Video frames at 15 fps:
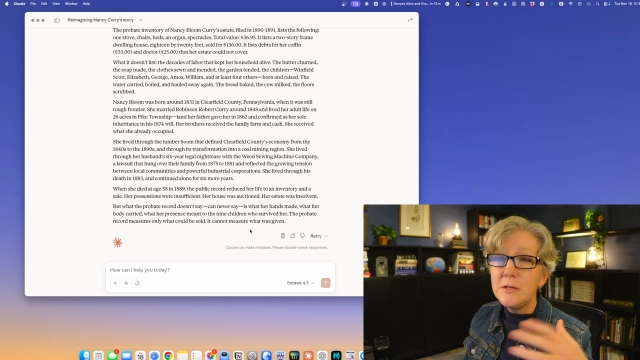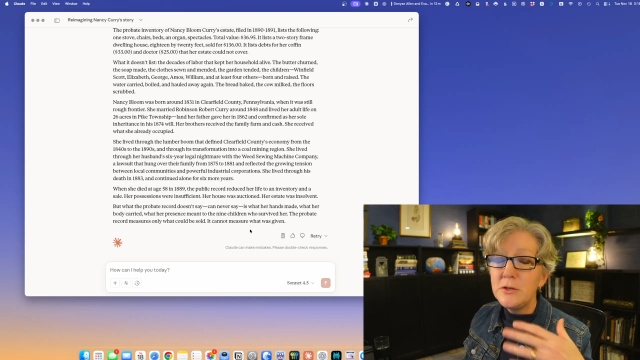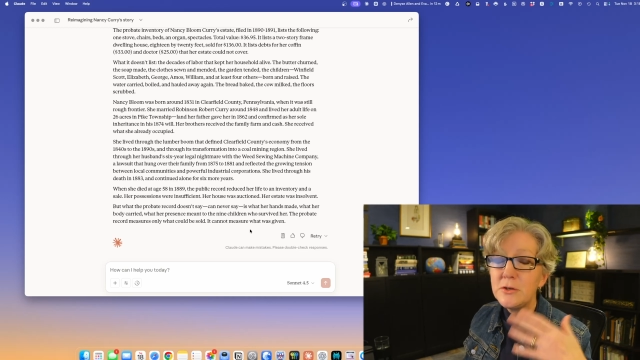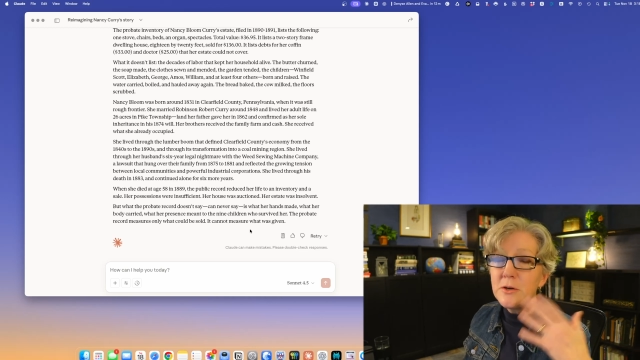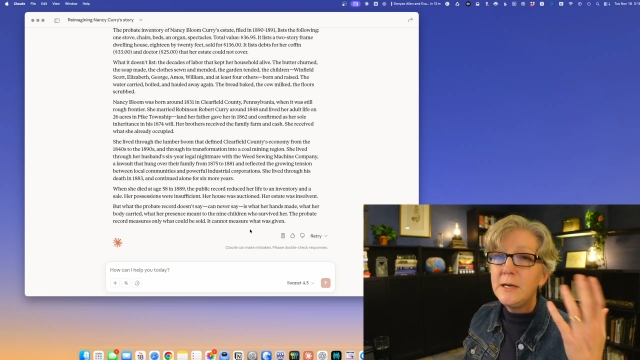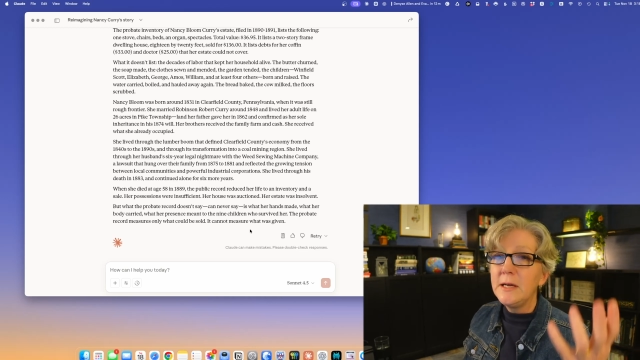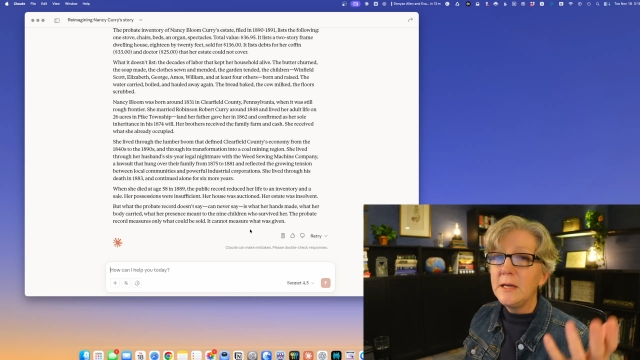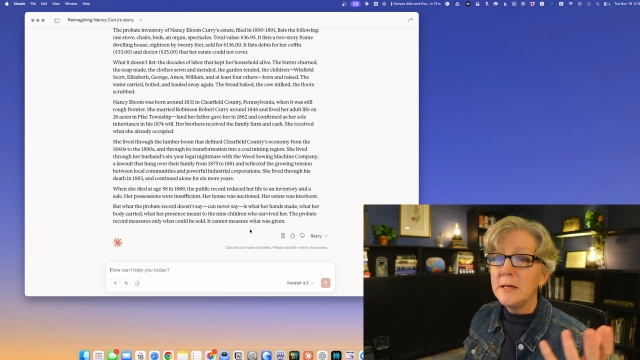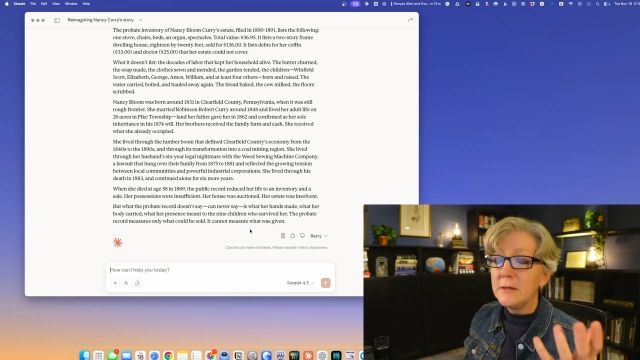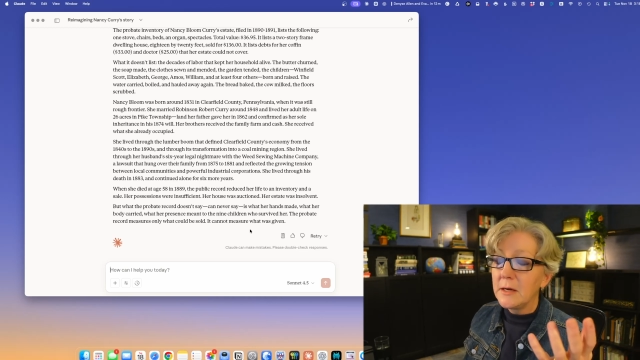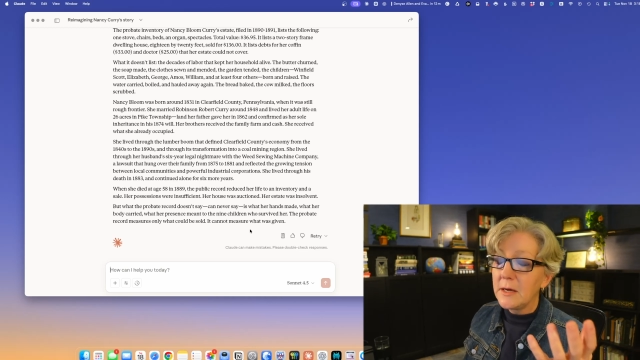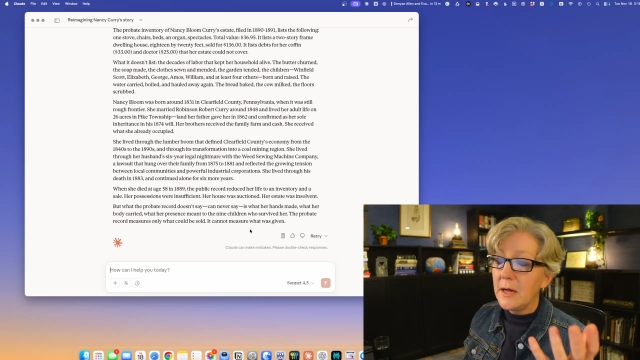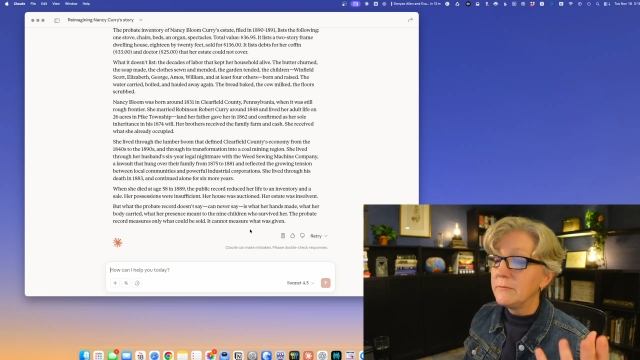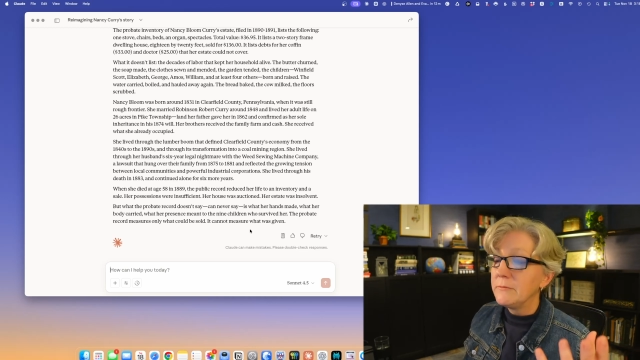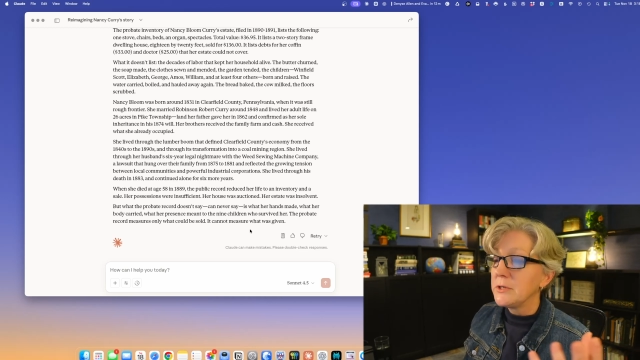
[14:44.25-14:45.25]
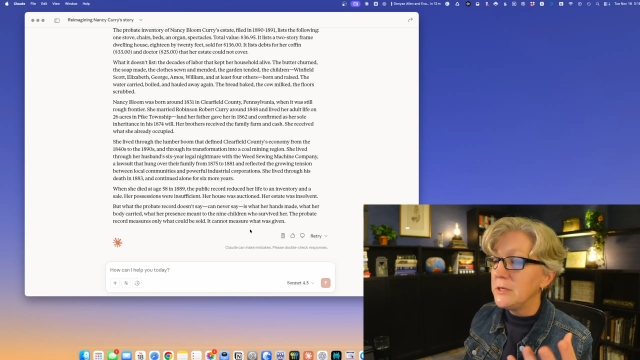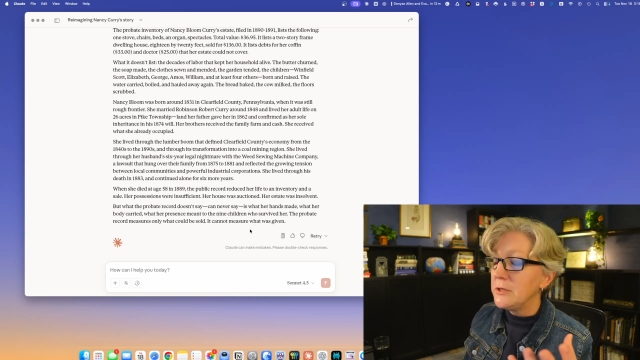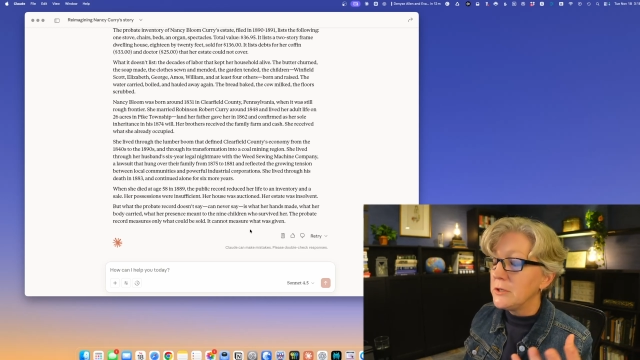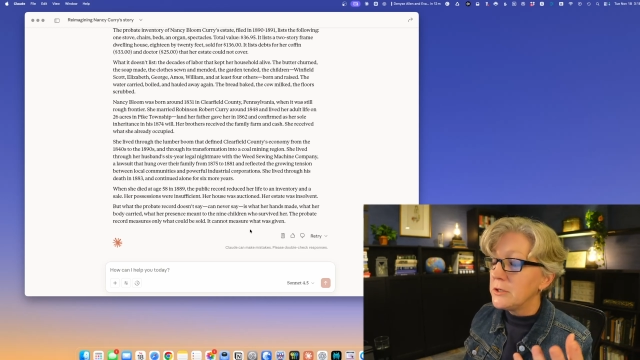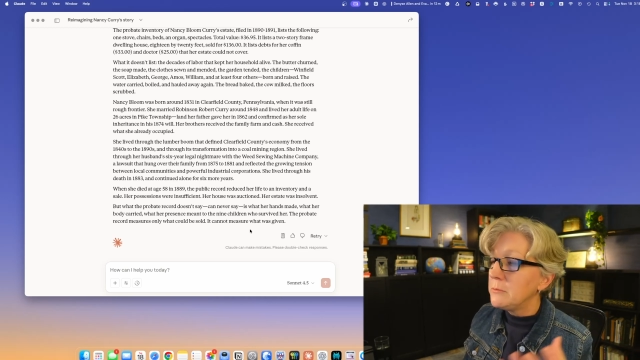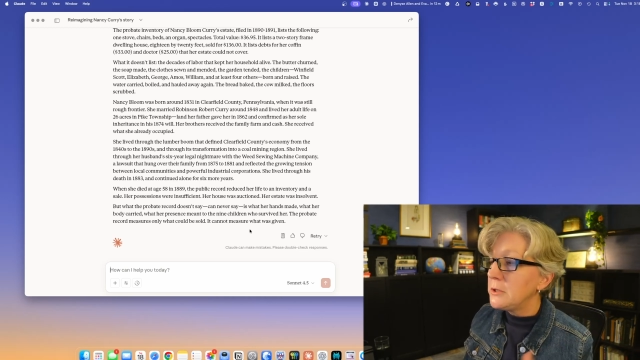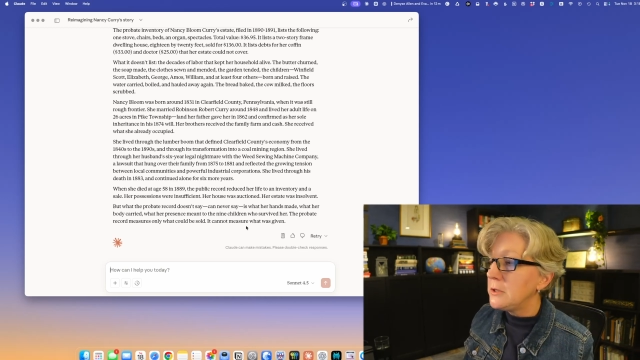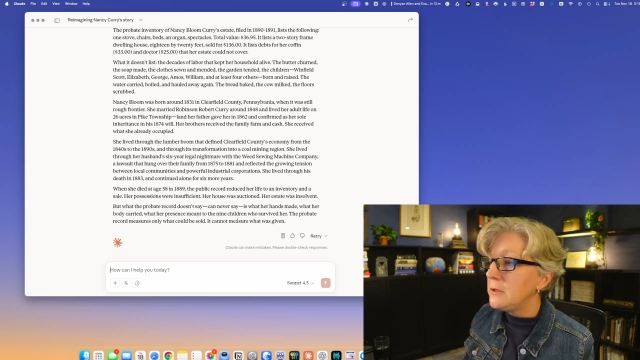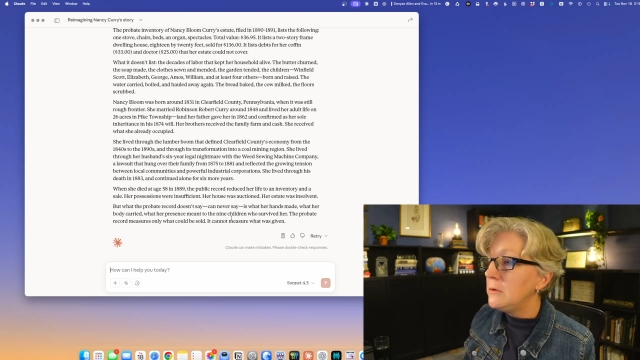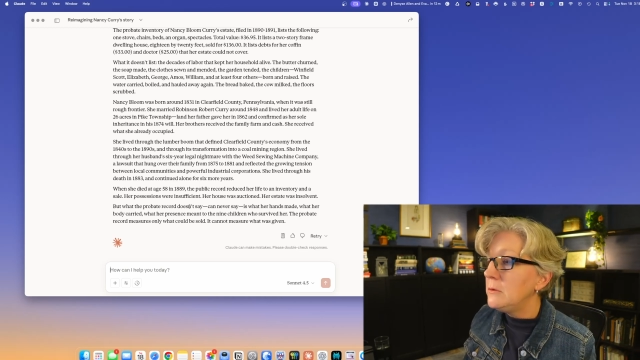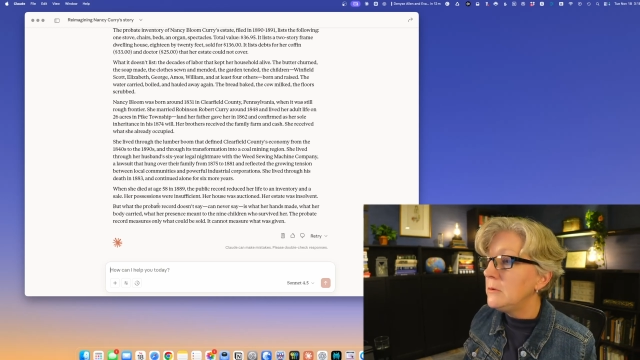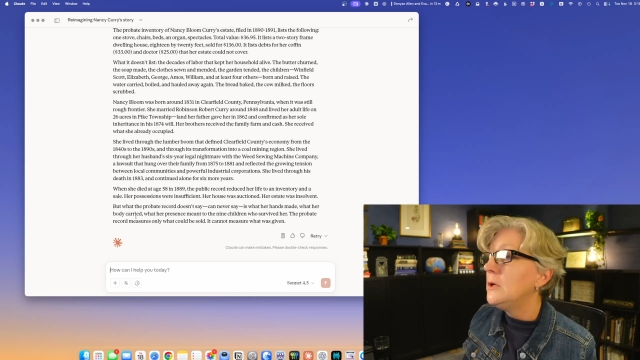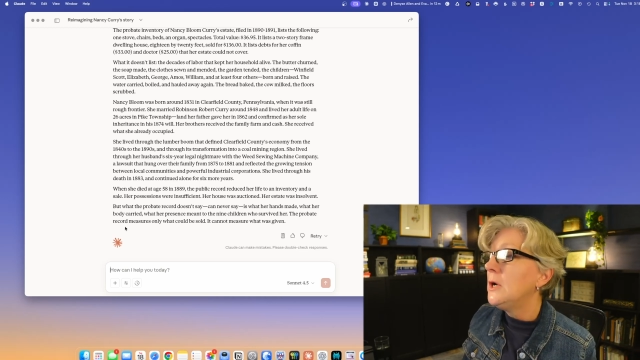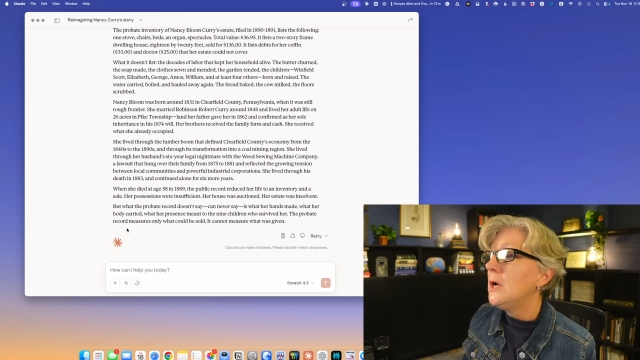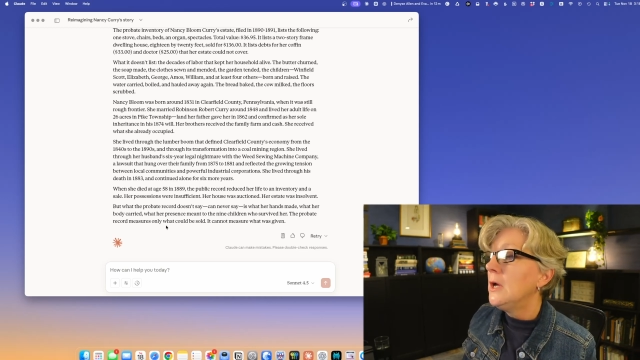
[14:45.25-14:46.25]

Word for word: trying to get in a conversation with you,